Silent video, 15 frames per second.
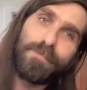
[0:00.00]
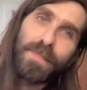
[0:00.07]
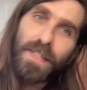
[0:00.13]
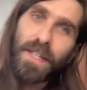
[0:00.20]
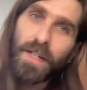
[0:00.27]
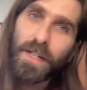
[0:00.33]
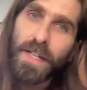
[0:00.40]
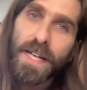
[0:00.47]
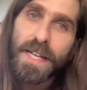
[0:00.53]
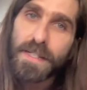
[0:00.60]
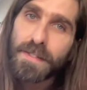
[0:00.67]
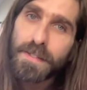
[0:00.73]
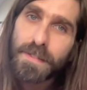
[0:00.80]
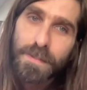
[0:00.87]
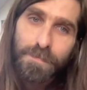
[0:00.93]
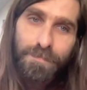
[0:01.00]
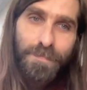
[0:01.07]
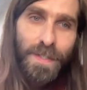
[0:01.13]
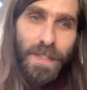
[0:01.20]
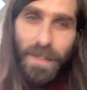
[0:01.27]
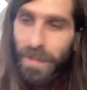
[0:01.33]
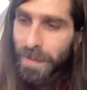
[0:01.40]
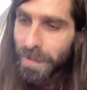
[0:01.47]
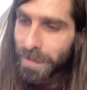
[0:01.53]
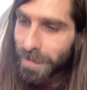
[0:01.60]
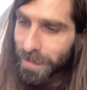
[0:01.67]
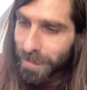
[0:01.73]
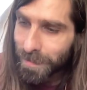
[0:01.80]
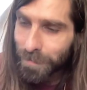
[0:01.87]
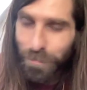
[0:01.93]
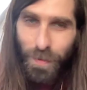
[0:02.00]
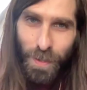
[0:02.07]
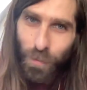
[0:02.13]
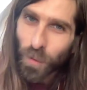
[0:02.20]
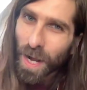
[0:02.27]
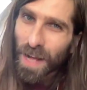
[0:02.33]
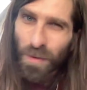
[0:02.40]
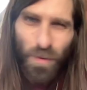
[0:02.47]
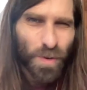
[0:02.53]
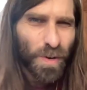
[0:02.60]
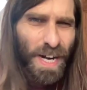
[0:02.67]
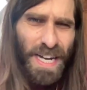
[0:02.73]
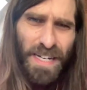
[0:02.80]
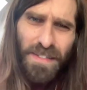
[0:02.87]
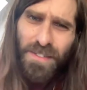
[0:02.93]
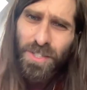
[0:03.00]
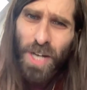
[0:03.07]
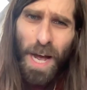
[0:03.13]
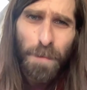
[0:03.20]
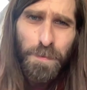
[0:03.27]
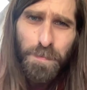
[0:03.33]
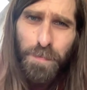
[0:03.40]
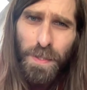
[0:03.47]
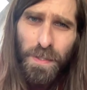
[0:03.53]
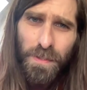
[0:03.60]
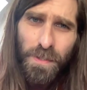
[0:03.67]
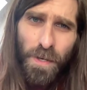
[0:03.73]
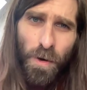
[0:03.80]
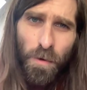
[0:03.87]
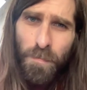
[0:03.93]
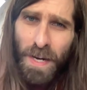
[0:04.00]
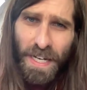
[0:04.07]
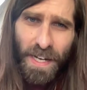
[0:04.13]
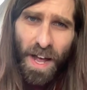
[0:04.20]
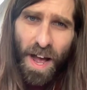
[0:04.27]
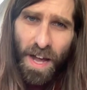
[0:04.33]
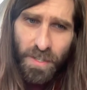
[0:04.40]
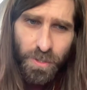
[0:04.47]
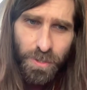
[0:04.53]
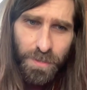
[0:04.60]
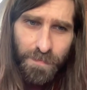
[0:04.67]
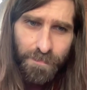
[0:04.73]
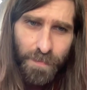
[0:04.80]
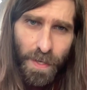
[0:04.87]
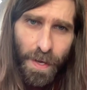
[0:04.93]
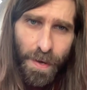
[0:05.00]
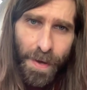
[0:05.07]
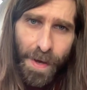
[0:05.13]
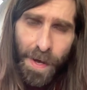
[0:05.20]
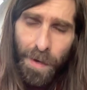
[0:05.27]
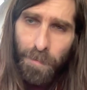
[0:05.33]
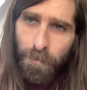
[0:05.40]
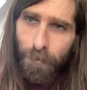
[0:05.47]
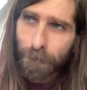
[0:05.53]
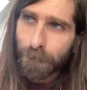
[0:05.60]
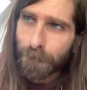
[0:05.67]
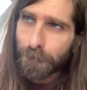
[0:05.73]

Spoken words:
There it is. Pretty wow. Great chops builder. Oh my gosh. Let's